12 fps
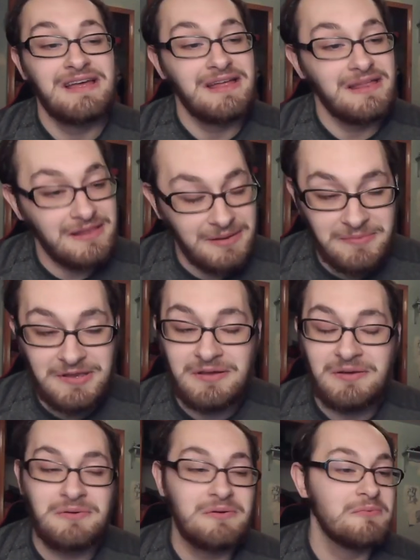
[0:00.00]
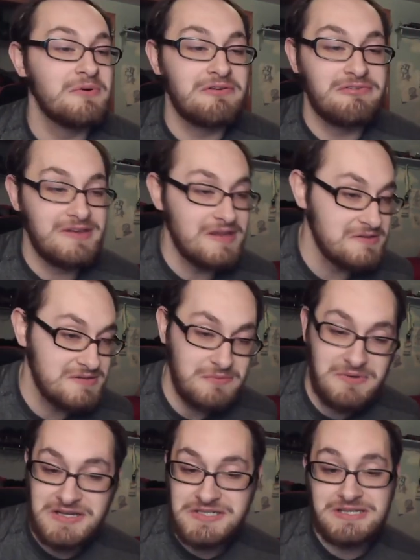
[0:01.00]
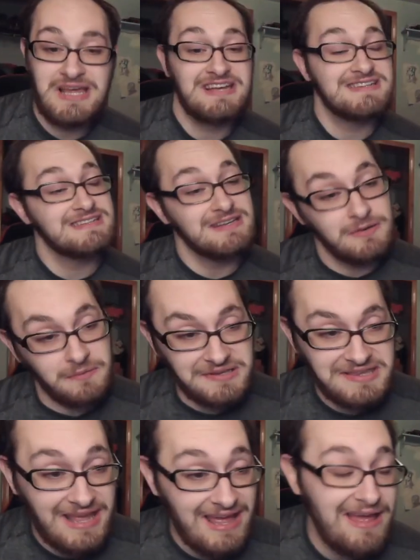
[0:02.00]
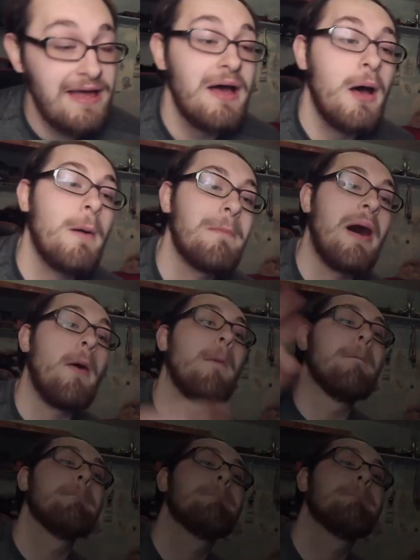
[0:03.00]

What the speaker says: And let me know what videos to watch next. And with that, I'm out.